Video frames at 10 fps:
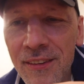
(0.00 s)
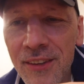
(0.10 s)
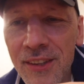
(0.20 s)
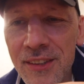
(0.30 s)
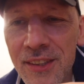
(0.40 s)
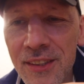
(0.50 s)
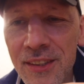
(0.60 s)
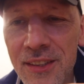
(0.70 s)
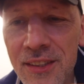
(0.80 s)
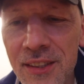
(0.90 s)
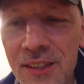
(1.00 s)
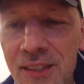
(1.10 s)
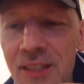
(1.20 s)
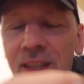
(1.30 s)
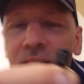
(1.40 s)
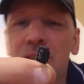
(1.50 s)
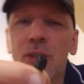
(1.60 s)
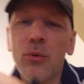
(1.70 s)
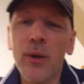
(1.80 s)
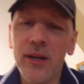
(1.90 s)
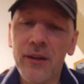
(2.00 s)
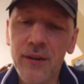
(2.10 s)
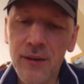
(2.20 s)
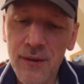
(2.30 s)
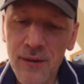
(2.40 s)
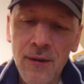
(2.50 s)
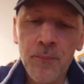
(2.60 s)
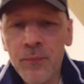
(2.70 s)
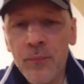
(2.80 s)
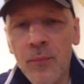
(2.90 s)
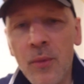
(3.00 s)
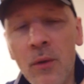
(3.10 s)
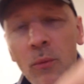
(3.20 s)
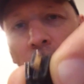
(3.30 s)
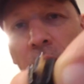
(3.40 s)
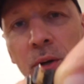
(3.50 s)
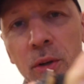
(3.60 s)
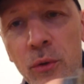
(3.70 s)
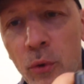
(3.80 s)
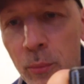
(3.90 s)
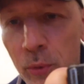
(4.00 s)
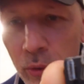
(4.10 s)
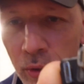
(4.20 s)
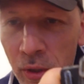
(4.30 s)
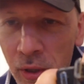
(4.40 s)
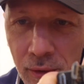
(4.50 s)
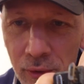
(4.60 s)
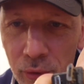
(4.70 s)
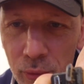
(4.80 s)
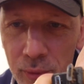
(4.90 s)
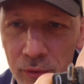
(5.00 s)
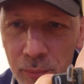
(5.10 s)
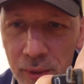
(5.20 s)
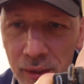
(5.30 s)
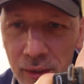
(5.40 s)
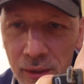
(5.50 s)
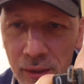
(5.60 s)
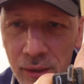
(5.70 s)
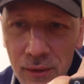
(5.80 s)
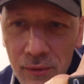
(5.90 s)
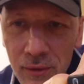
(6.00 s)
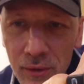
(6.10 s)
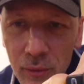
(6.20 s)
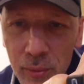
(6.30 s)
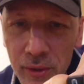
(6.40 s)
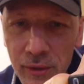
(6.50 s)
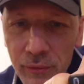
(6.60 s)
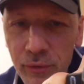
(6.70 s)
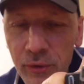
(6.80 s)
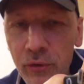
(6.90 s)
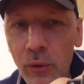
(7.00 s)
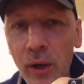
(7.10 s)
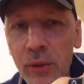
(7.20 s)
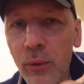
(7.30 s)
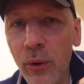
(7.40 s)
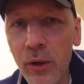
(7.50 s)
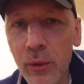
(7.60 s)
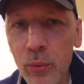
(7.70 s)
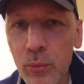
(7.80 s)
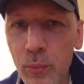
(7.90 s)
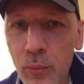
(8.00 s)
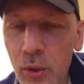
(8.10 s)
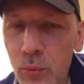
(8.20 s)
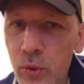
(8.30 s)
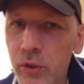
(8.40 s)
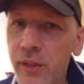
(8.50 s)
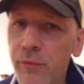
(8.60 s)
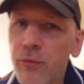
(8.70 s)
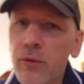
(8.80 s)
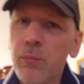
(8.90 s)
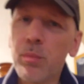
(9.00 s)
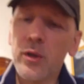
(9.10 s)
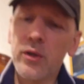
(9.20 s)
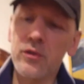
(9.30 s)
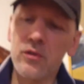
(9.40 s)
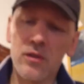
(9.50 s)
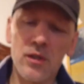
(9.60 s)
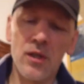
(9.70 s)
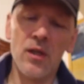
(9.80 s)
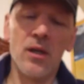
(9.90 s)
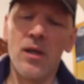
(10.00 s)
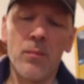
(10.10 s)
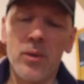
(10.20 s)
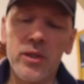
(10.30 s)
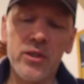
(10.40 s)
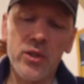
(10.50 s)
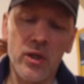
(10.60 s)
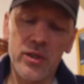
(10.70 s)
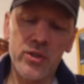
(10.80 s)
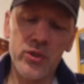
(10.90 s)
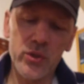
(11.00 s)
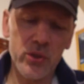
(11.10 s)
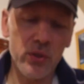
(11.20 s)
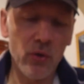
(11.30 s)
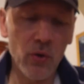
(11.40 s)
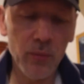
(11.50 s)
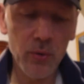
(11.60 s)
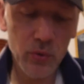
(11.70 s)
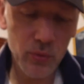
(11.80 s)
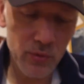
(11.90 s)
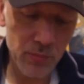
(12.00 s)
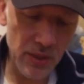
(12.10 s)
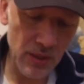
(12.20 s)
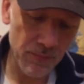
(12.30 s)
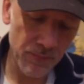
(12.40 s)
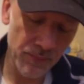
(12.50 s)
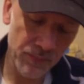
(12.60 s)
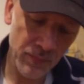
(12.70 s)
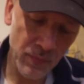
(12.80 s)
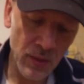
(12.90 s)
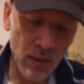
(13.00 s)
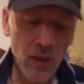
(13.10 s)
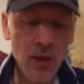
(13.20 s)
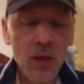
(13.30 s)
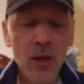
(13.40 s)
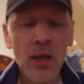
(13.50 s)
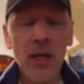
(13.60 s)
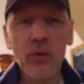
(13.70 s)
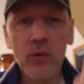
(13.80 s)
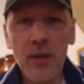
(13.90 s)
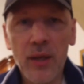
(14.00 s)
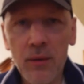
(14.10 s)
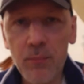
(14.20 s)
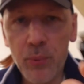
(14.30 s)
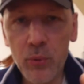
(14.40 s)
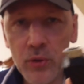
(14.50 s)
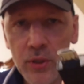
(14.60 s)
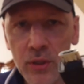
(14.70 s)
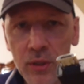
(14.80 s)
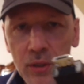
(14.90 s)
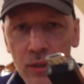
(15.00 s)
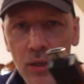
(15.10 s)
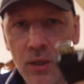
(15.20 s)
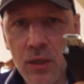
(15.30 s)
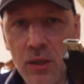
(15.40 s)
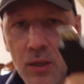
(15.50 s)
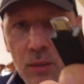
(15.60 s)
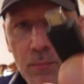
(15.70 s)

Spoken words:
You can see it's like square, where a normal USB is a little bit different. So I thought it were different plugs, but it's not. It's just a normal USB, and you can put a